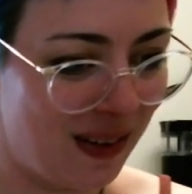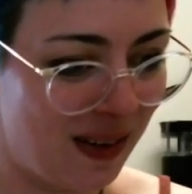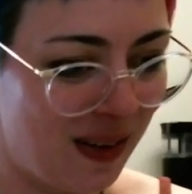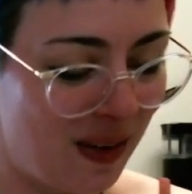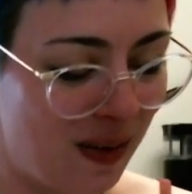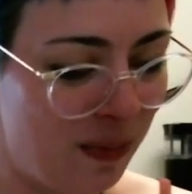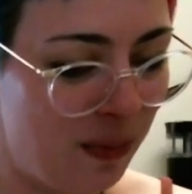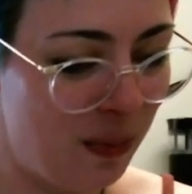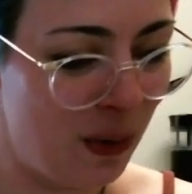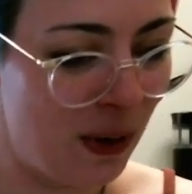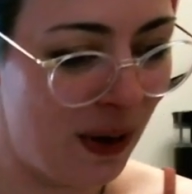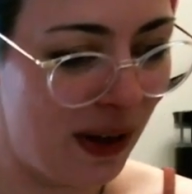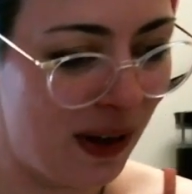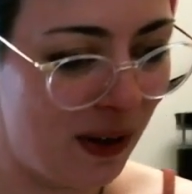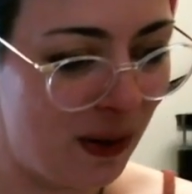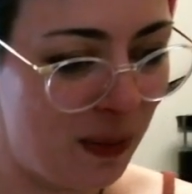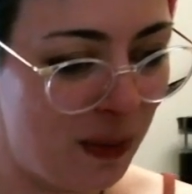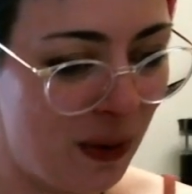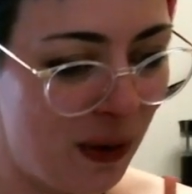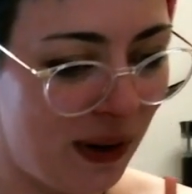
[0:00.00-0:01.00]
Boy, oh
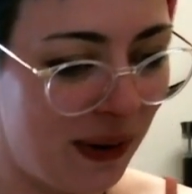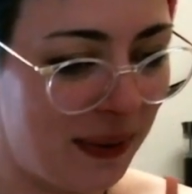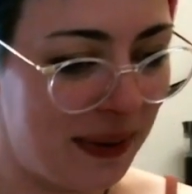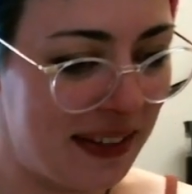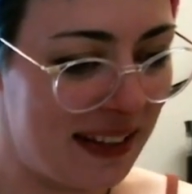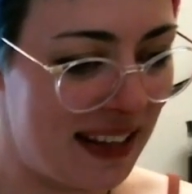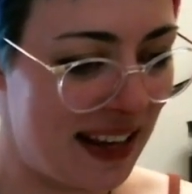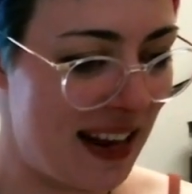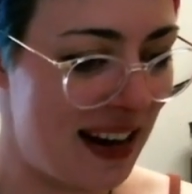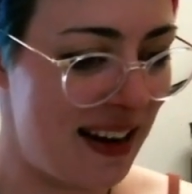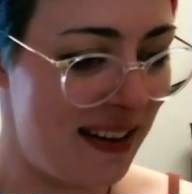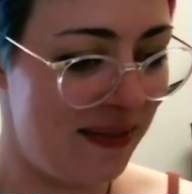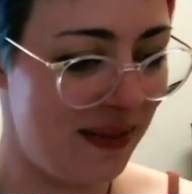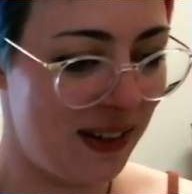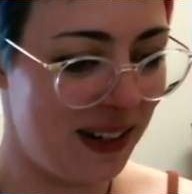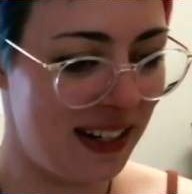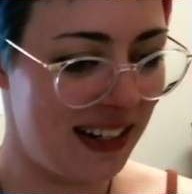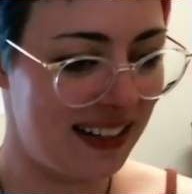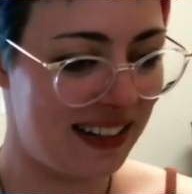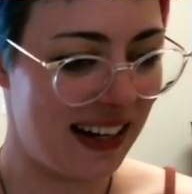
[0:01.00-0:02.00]
boy, was that ever
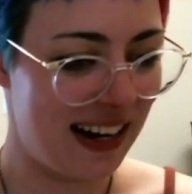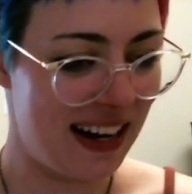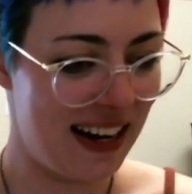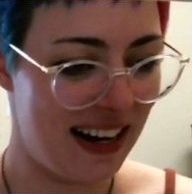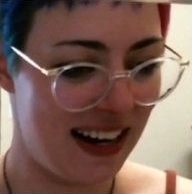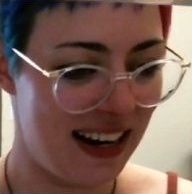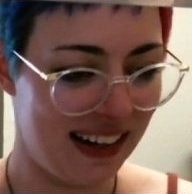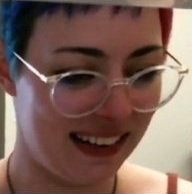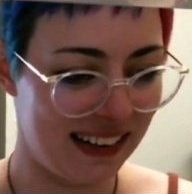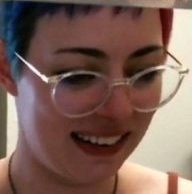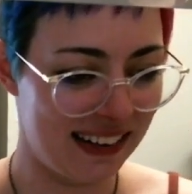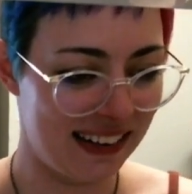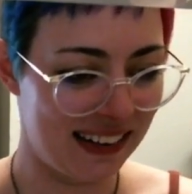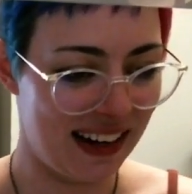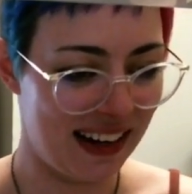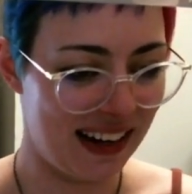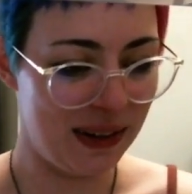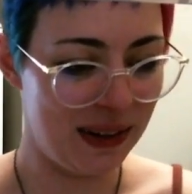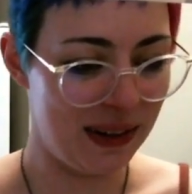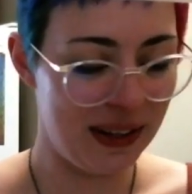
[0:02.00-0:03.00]
exciting. I
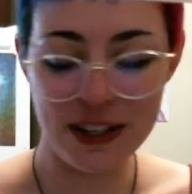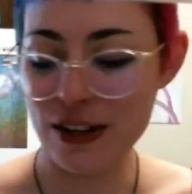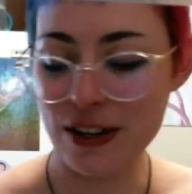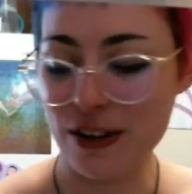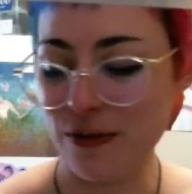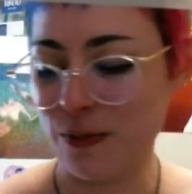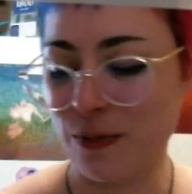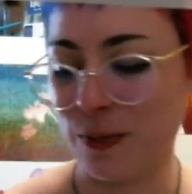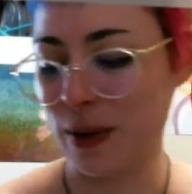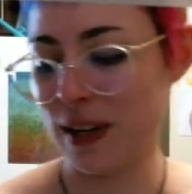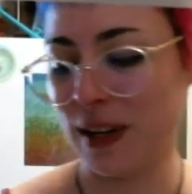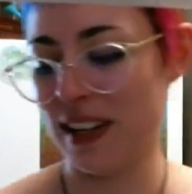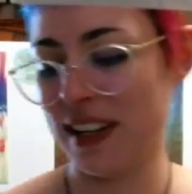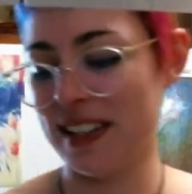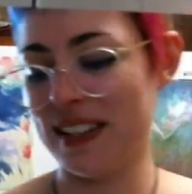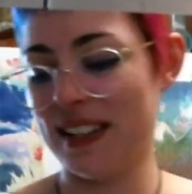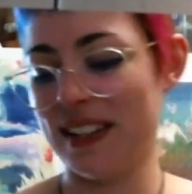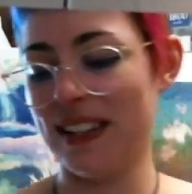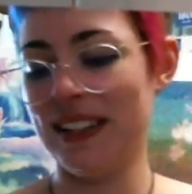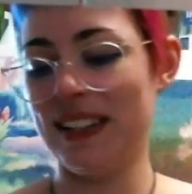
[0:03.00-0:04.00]
really should have put it into
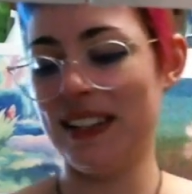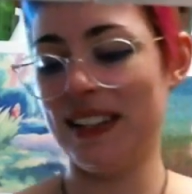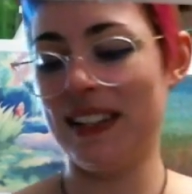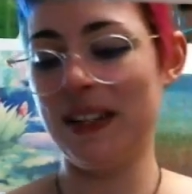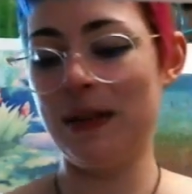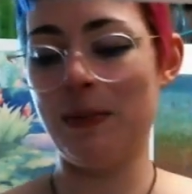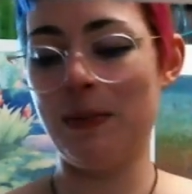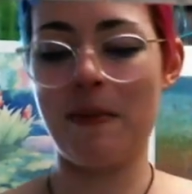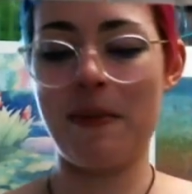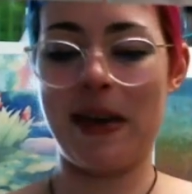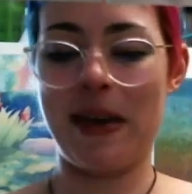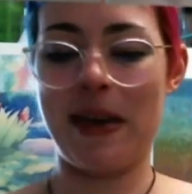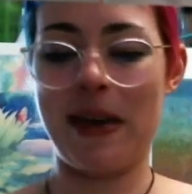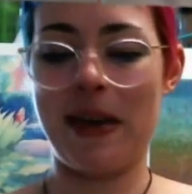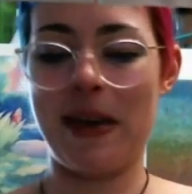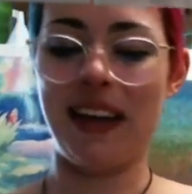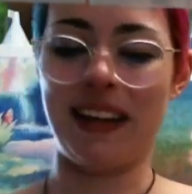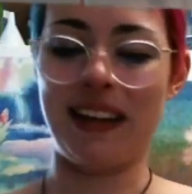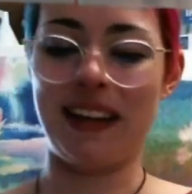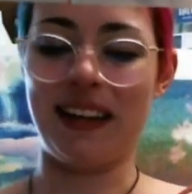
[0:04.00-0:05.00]
a deeper pan
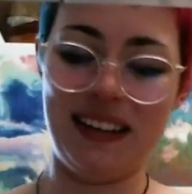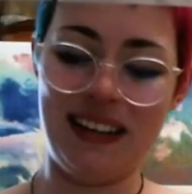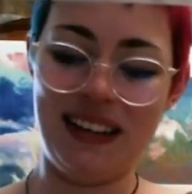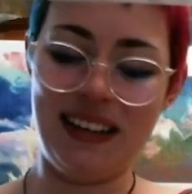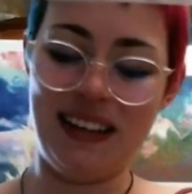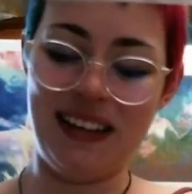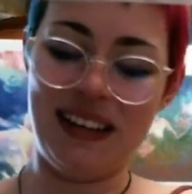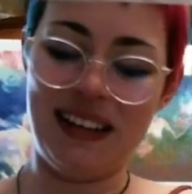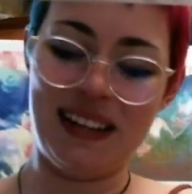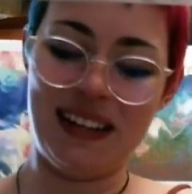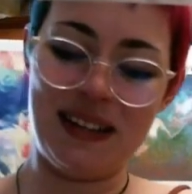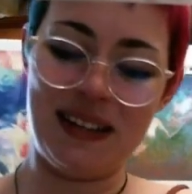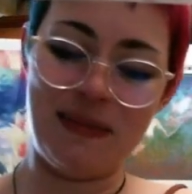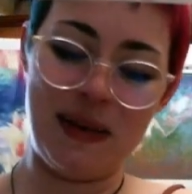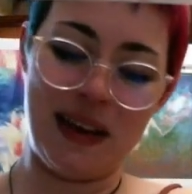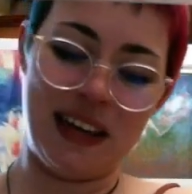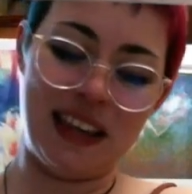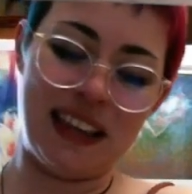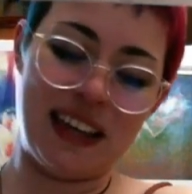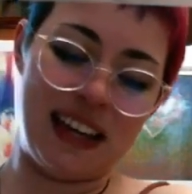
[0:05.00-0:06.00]
to make
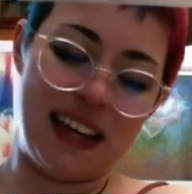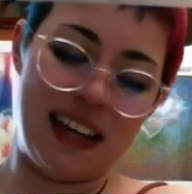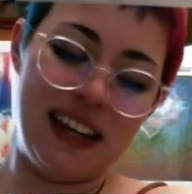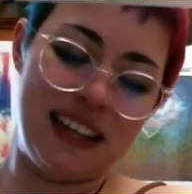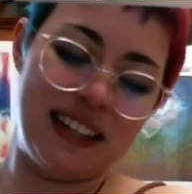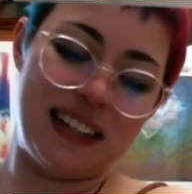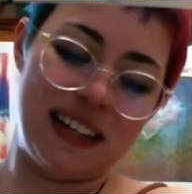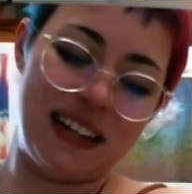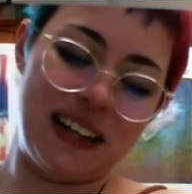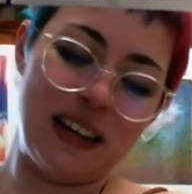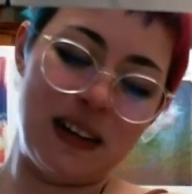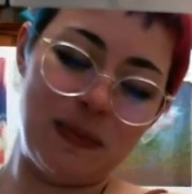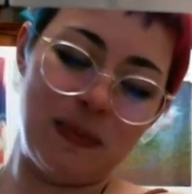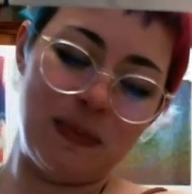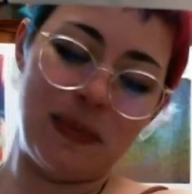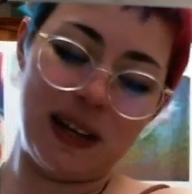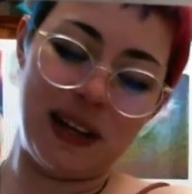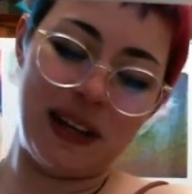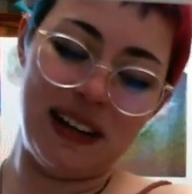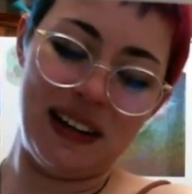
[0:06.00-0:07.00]
that easier, but
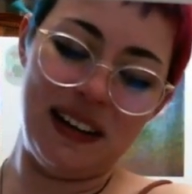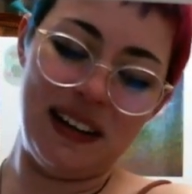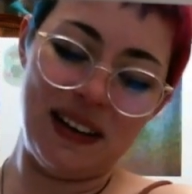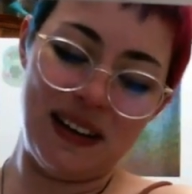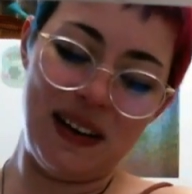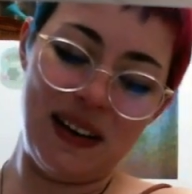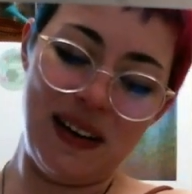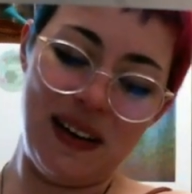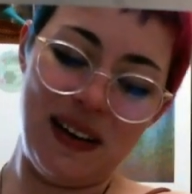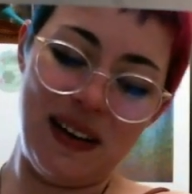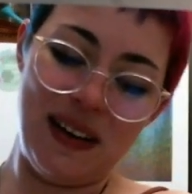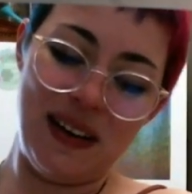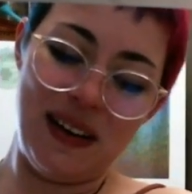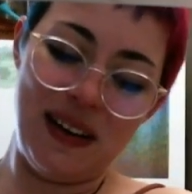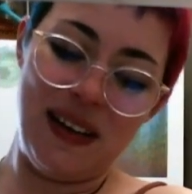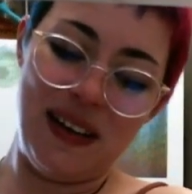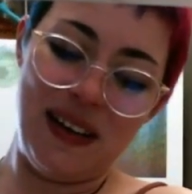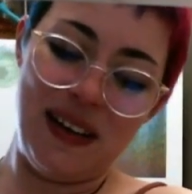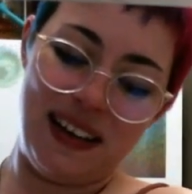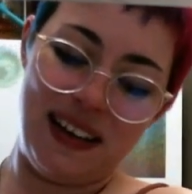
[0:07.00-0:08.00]

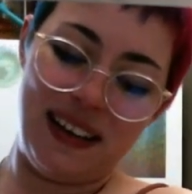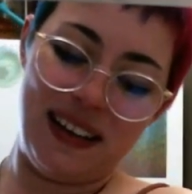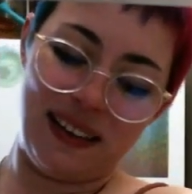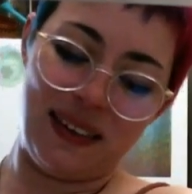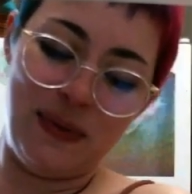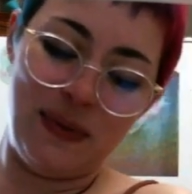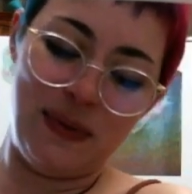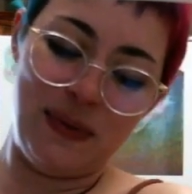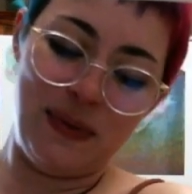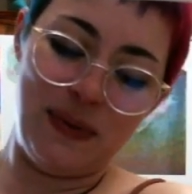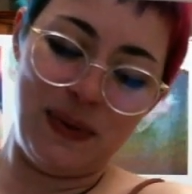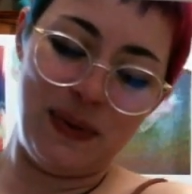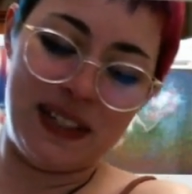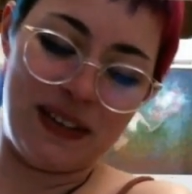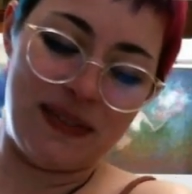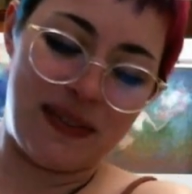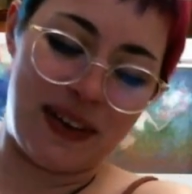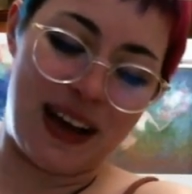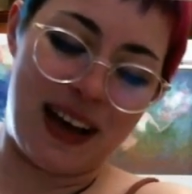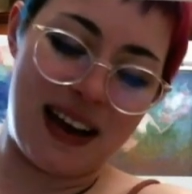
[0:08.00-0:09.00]
we
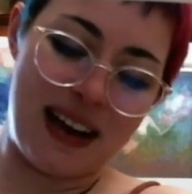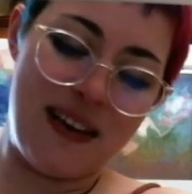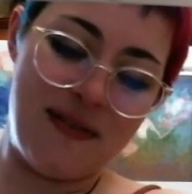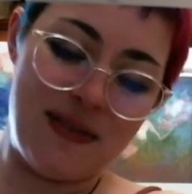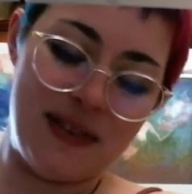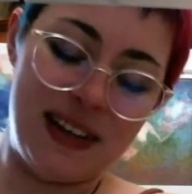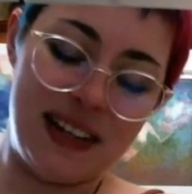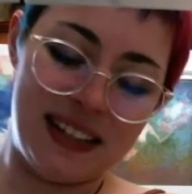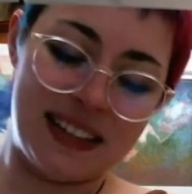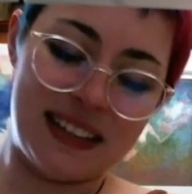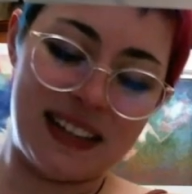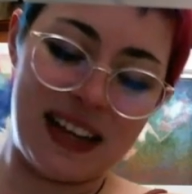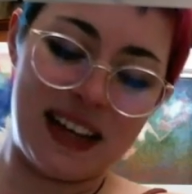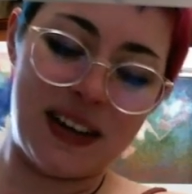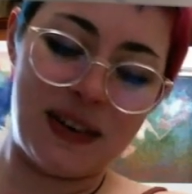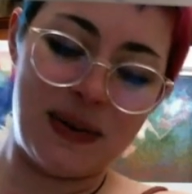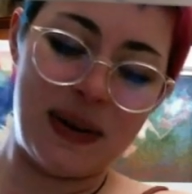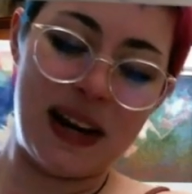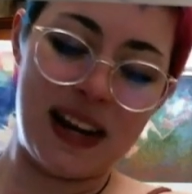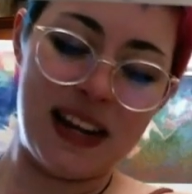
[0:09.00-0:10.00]
survived. It's not
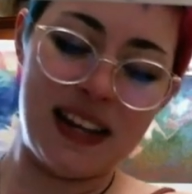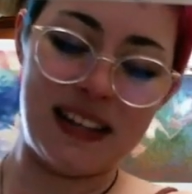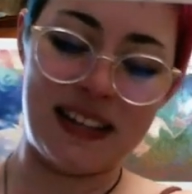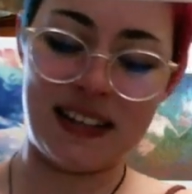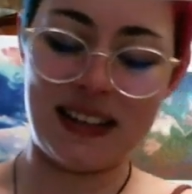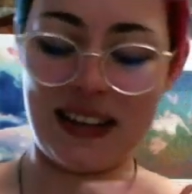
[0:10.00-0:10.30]
quite as